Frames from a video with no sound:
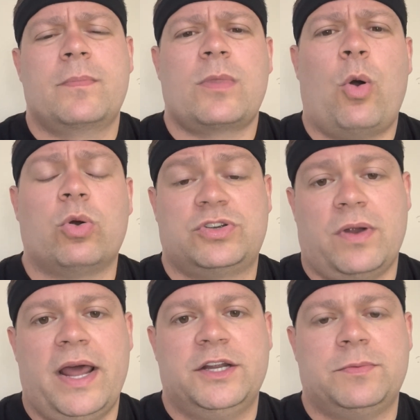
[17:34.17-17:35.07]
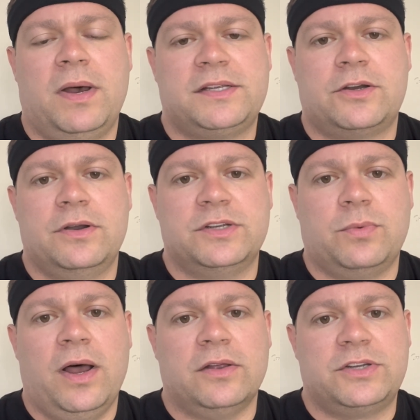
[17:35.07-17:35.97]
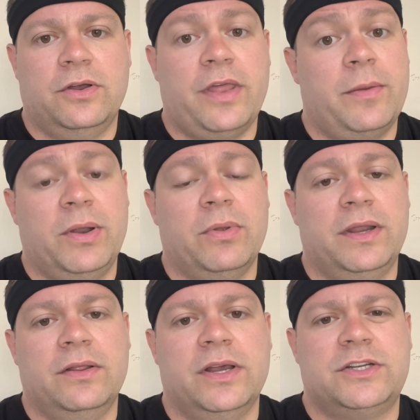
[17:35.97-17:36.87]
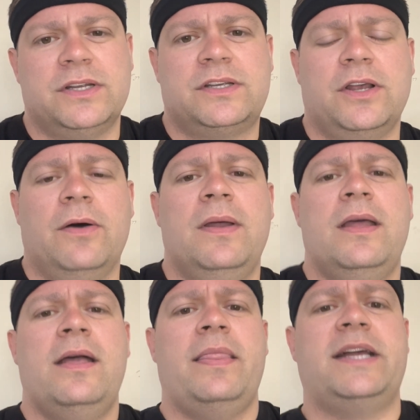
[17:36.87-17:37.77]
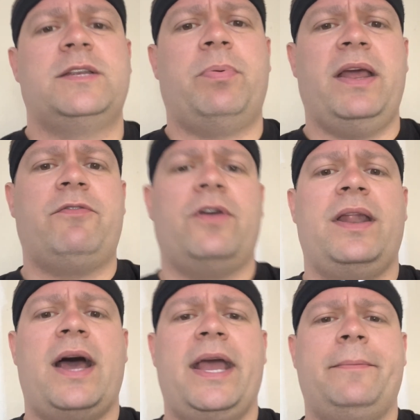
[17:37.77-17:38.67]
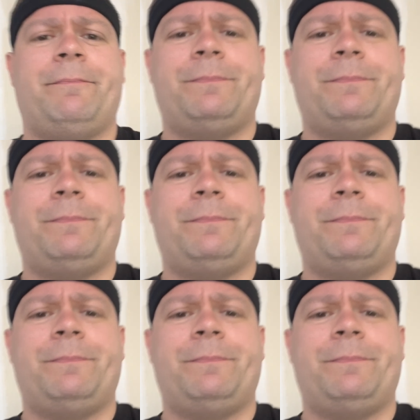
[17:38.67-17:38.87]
horseradish mustard as well. So that would be really delicious. So that's the plan for tonight.